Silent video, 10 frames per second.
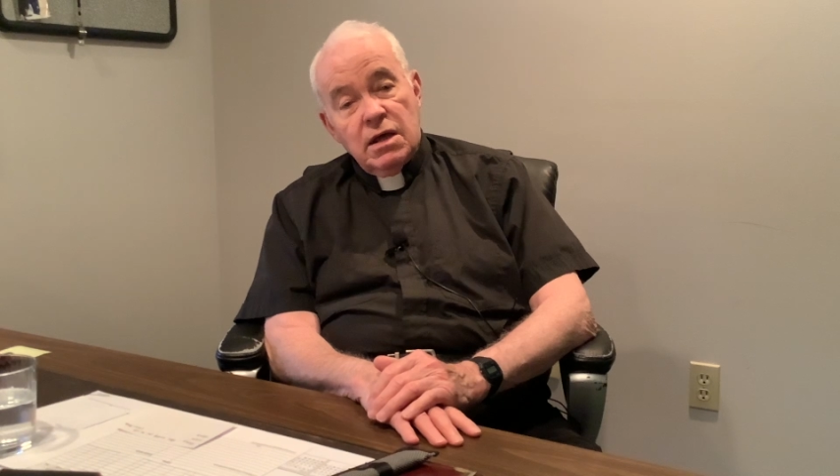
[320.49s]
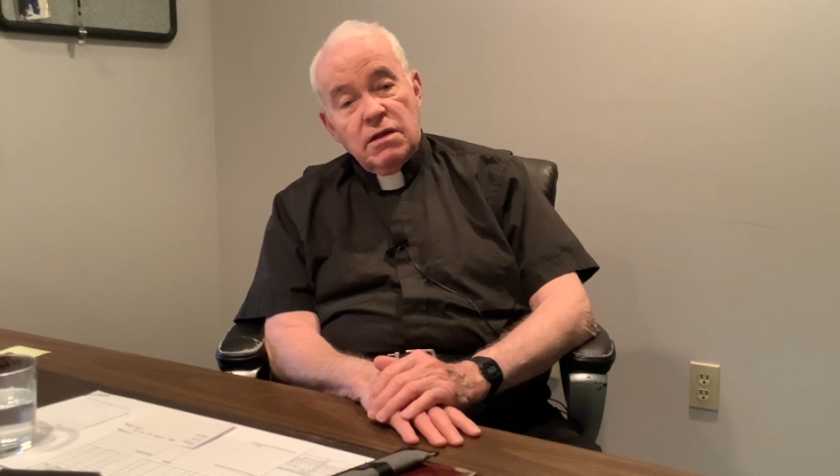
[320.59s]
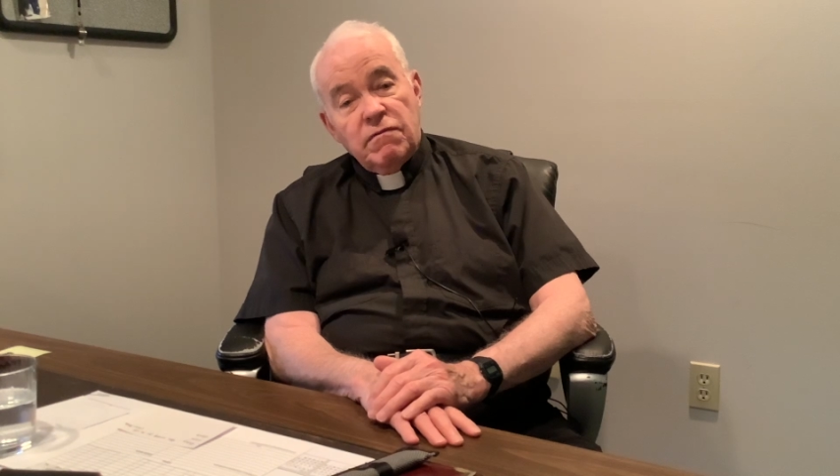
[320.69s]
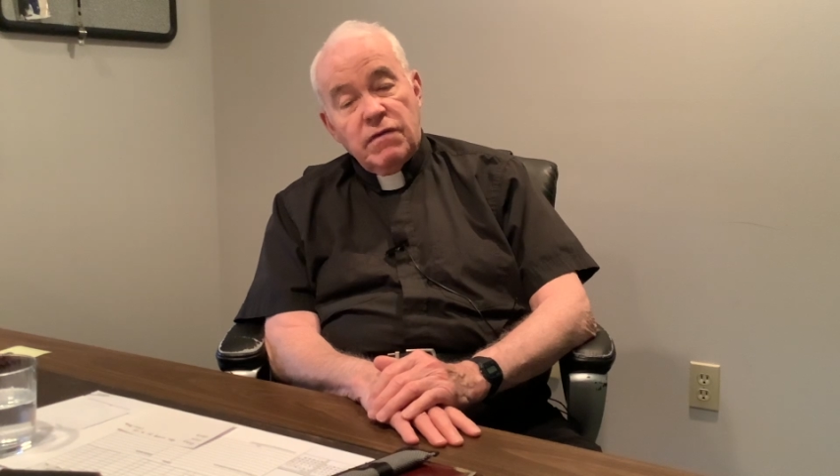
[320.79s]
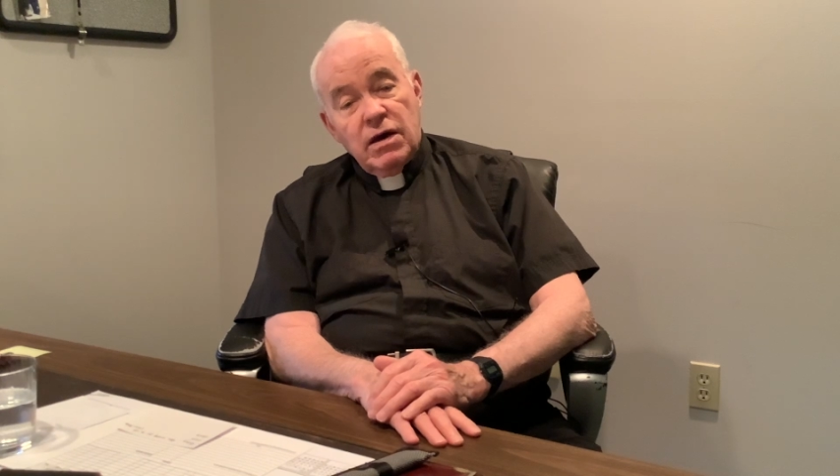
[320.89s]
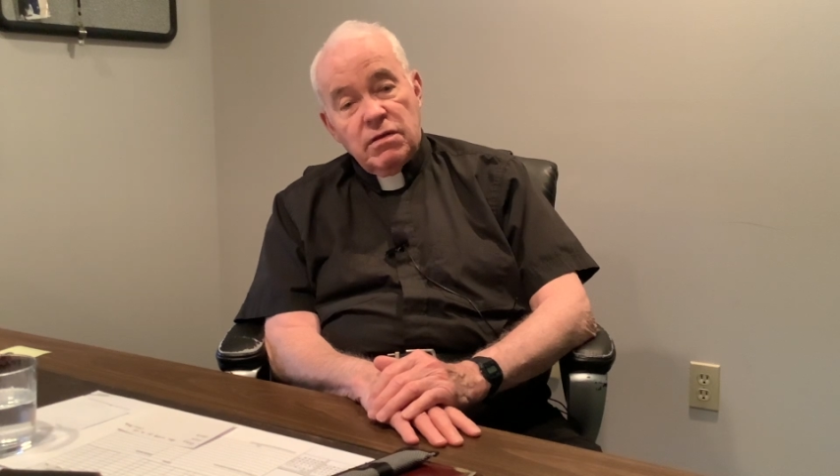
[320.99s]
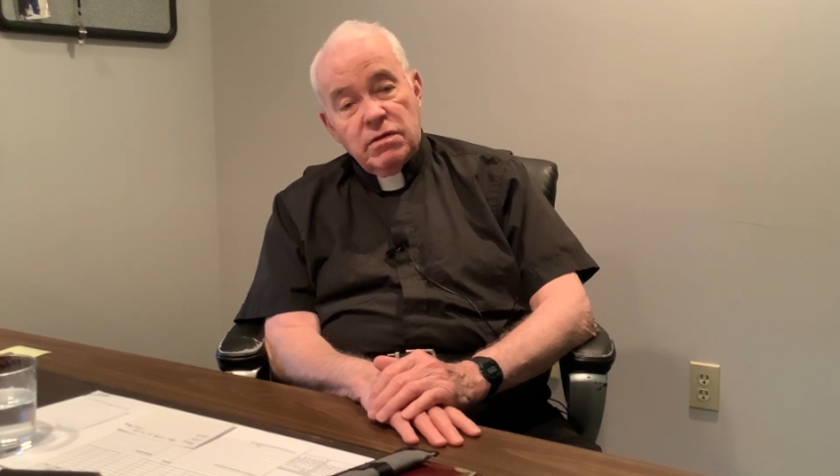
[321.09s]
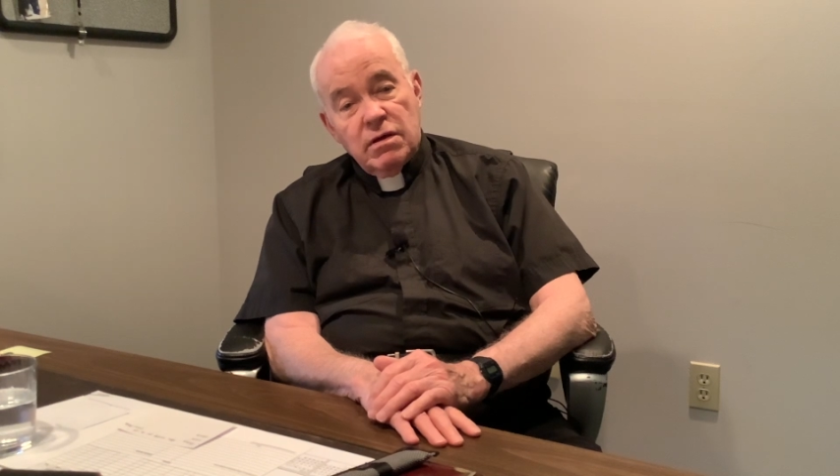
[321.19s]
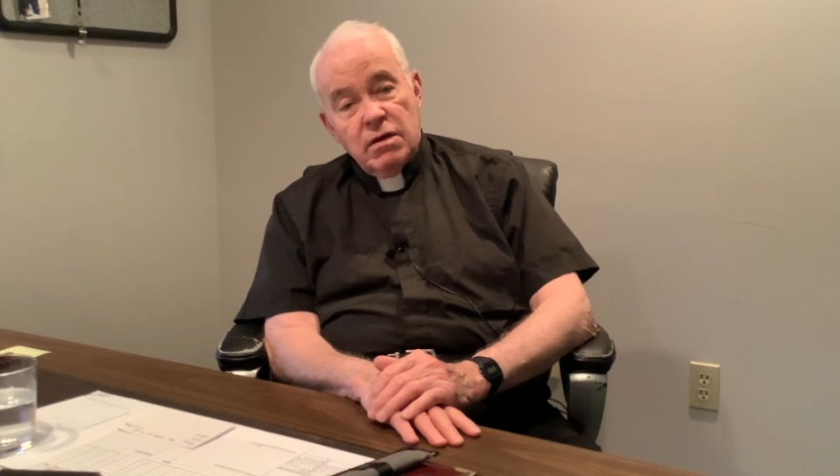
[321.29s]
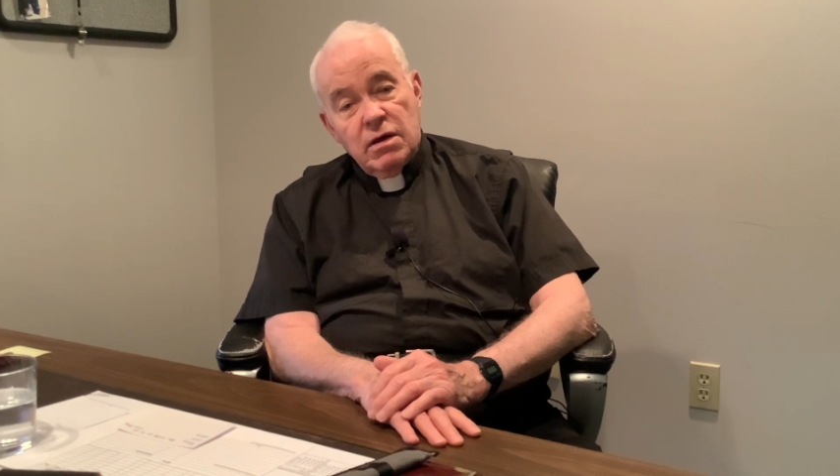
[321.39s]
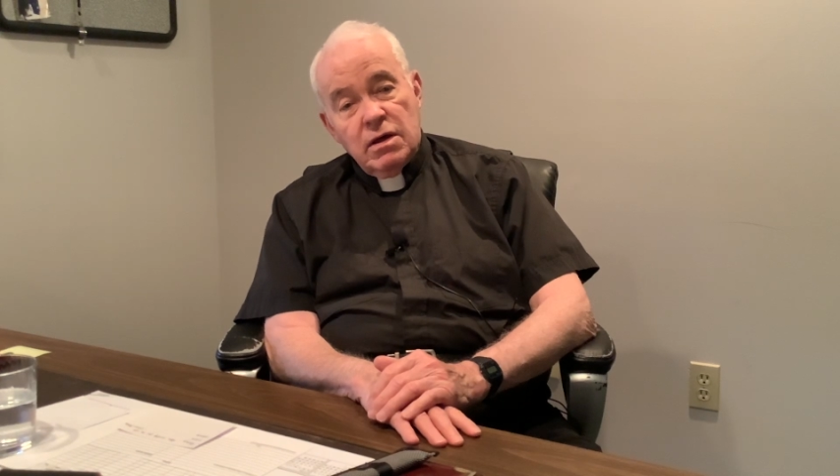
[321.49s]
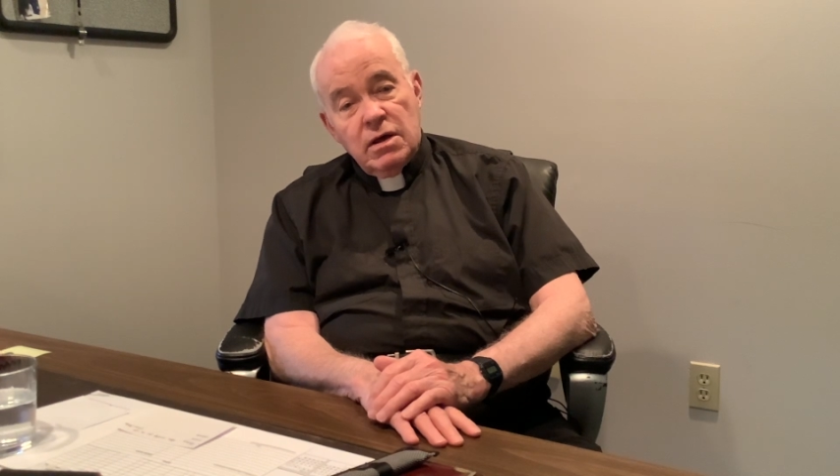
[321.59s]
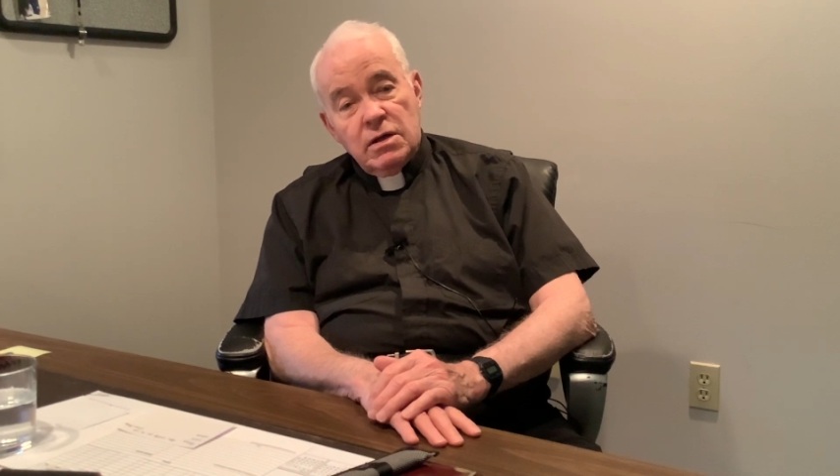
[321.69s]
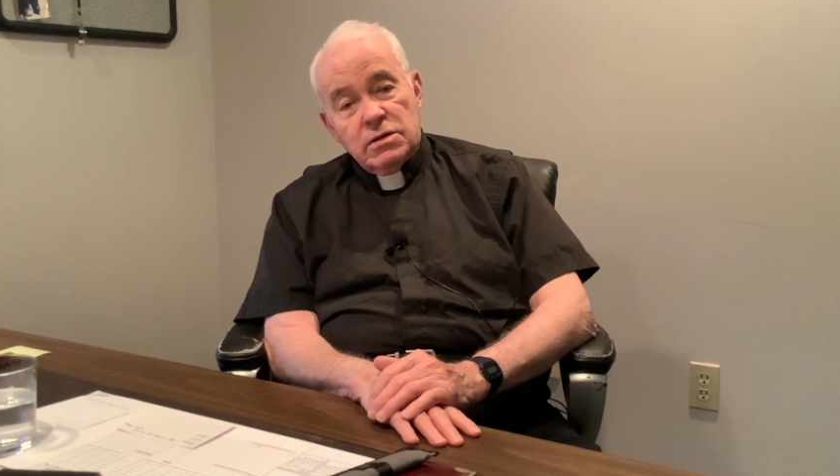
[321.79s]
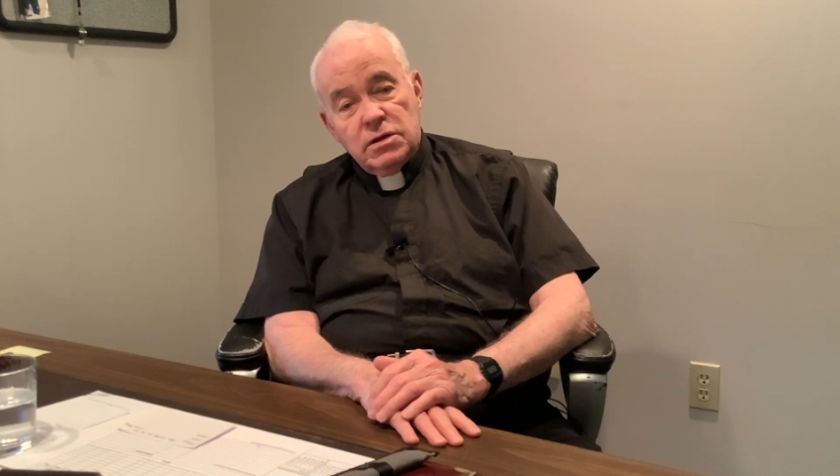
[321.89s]
in the faith
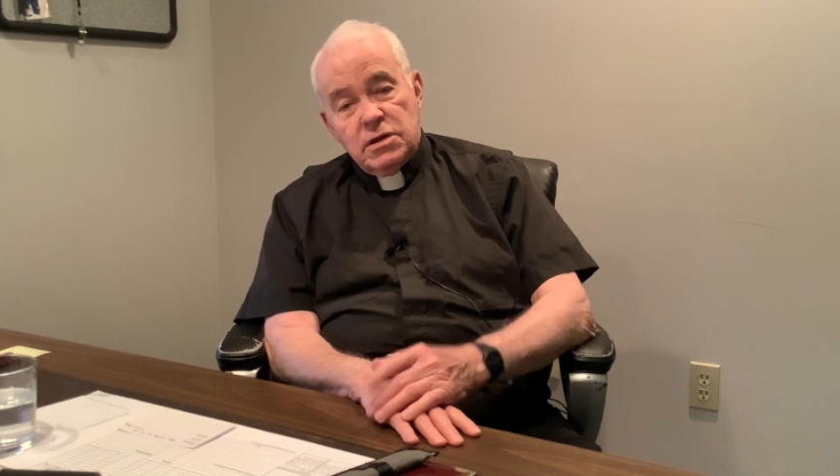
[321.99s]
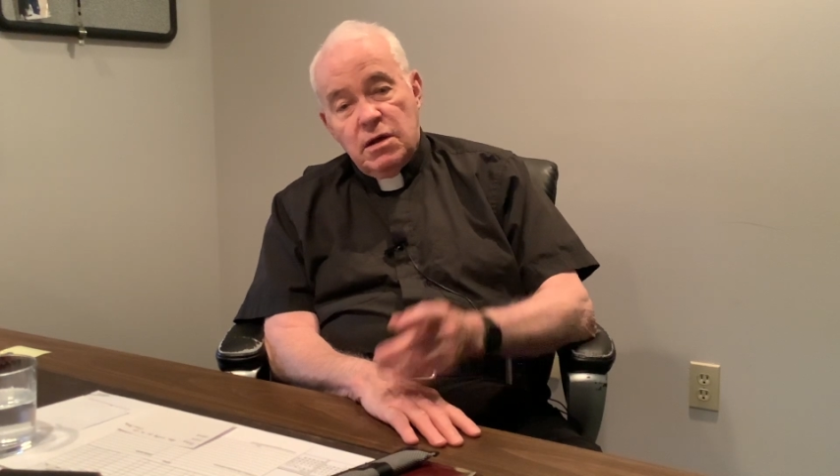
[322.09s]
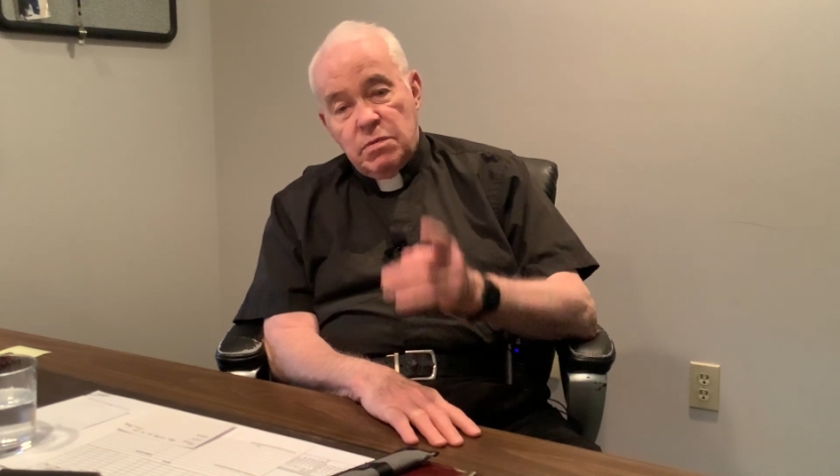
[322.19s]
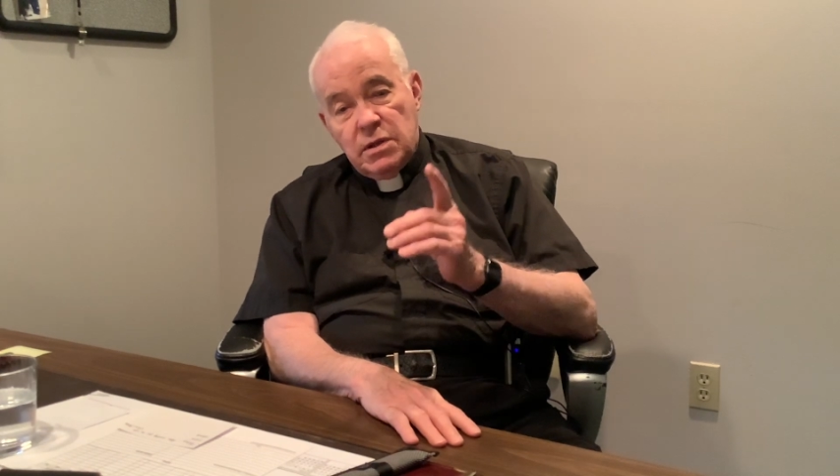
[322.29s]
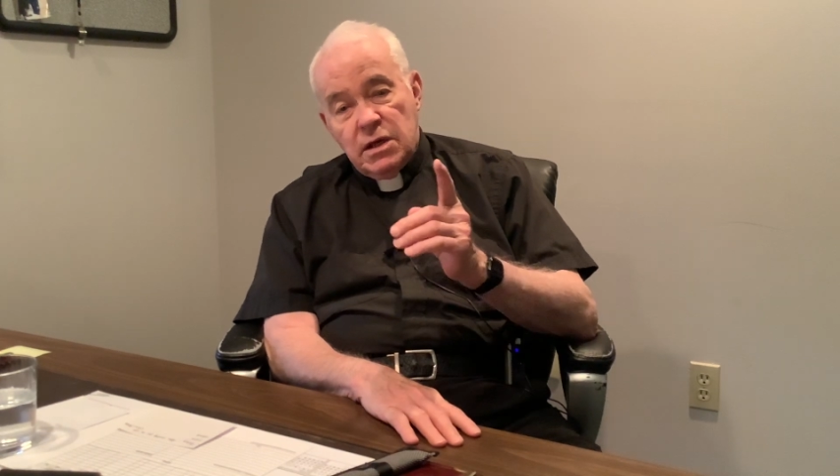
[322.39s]
to deepen